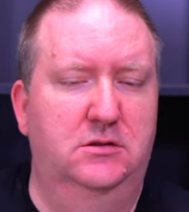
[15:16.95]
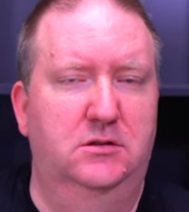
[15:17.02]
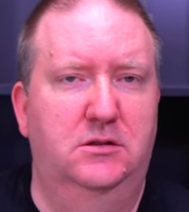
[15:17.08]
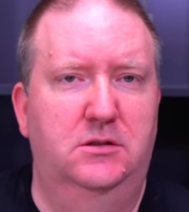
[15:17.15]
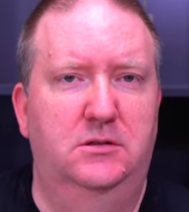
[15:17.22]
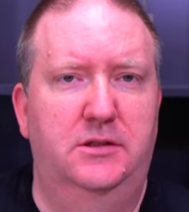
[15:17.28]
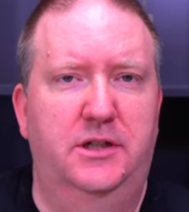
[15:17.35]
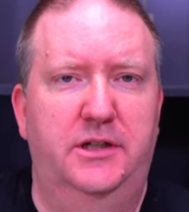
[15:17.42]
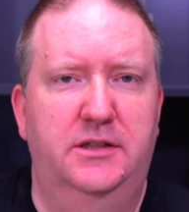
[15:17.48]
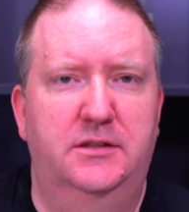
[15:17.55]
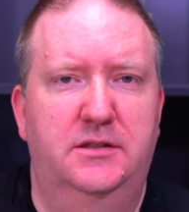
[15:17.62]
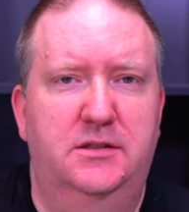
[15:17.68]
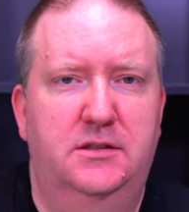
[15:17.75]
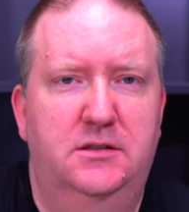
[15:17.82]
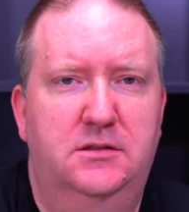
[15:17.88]

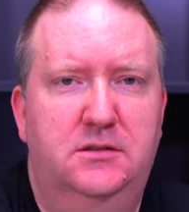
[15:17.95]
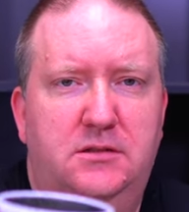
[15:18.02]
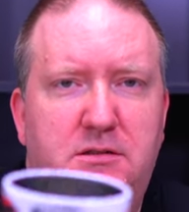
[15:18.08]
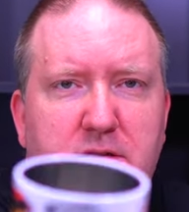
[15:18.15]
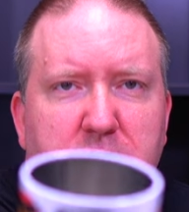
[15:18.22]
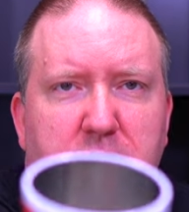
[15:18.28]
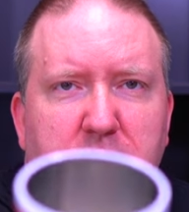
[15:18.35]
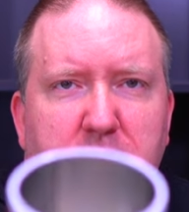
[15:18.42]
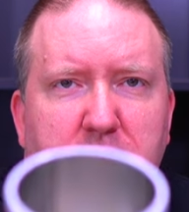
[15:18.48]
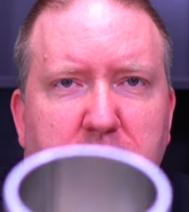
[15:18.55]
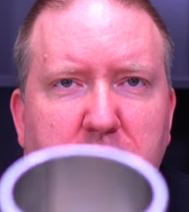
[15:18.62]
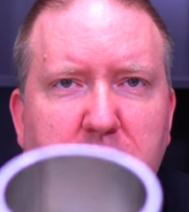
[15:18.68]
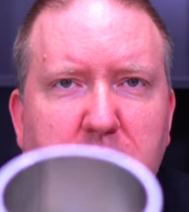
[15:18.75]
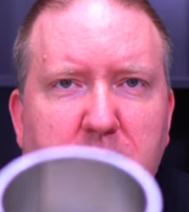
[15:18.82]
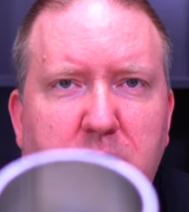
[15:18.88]
Alright.
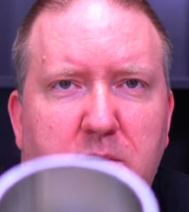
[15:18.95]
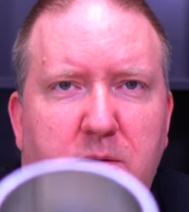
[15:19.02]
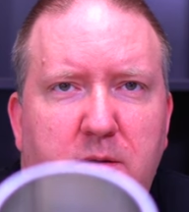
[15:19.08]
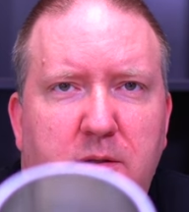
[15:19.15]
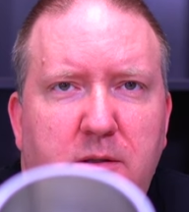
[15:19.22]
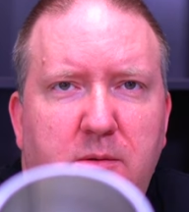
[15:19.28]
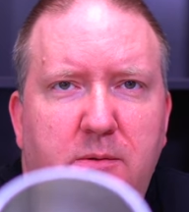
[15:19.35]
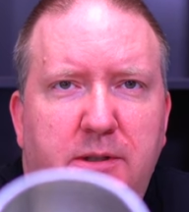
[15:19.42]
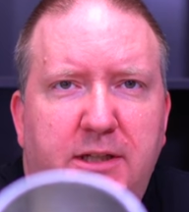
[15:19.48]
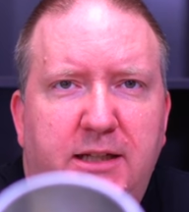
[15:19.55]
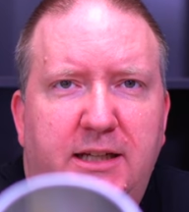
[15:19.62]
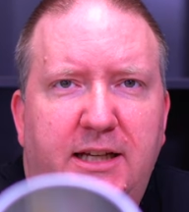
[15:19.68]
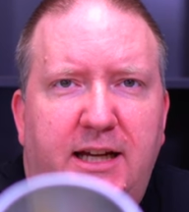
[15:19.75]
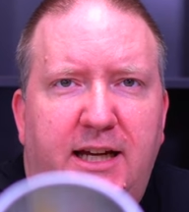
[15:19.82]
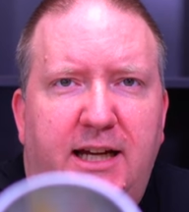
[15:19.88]
What do we
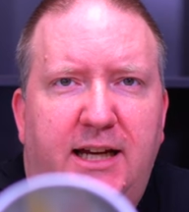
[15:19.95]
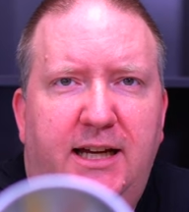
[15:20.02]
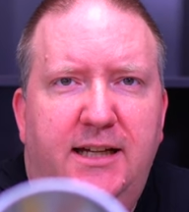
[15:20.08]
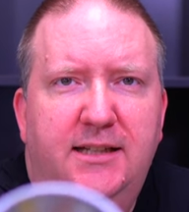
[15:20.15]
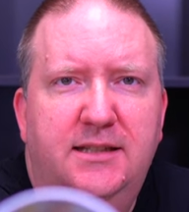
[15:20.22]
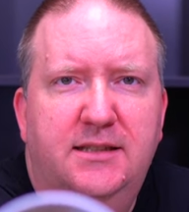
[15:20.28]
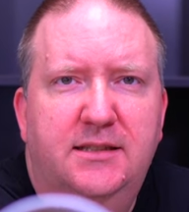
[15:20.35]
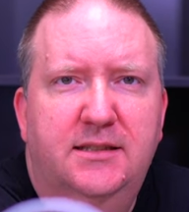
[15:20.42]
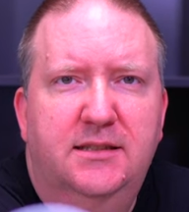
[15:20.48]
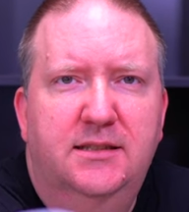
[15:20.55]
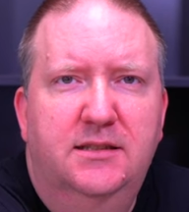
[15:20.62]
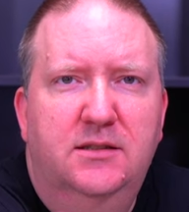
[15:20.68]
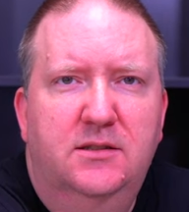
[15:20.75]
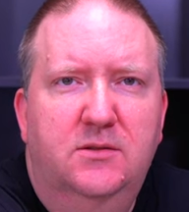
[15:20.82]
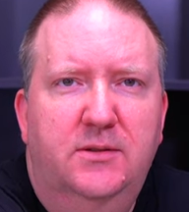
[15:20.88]
got?
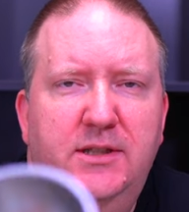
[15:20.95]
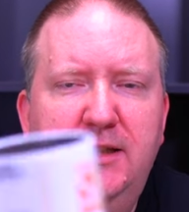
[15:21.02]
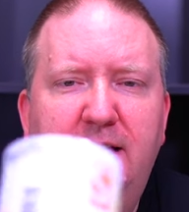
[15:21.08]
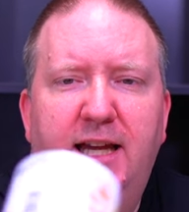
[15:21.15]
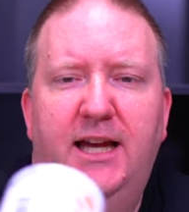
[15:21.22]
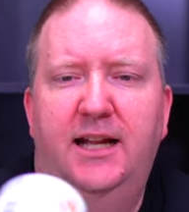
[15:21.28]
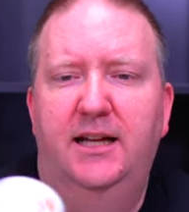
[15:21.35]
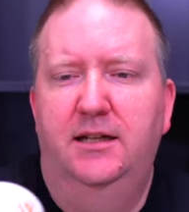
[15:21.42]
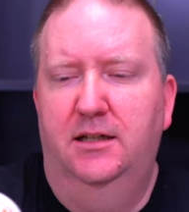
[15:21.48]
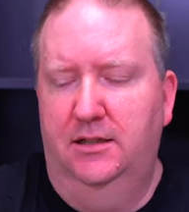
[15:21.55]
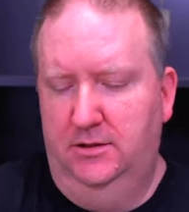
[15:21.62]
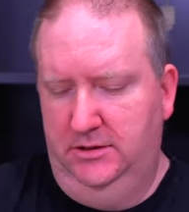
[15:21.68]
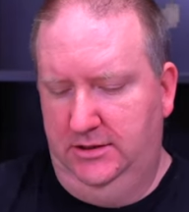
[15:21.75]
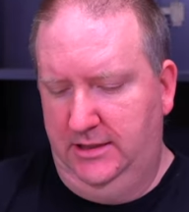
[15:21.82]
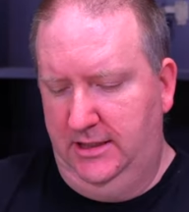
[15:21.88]
We got
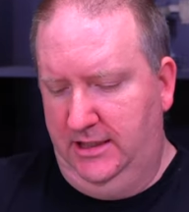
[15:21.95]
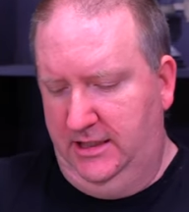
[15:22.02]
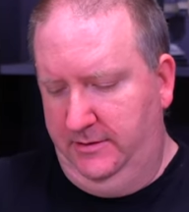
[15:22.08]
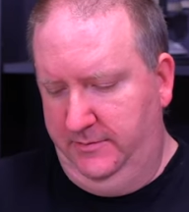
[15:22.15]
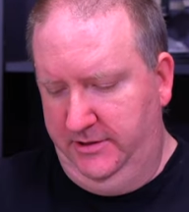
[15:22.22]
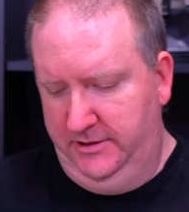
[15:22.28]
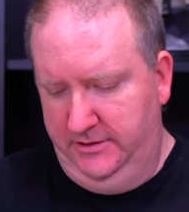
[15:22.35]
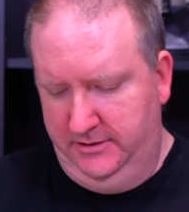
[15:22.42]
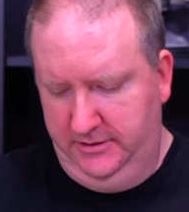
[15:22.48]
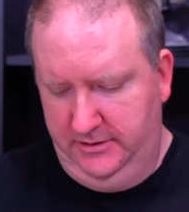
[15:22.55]
another common.